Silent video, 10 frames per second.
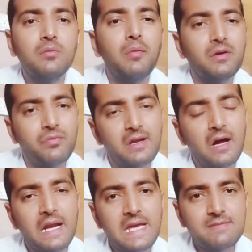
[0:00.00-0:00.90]
but we
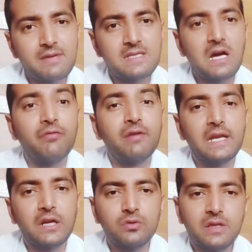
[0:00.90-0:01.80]
can't express our feeling
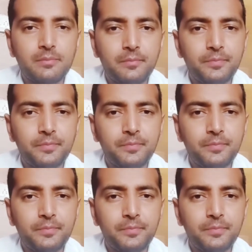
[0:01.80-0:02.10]
to them.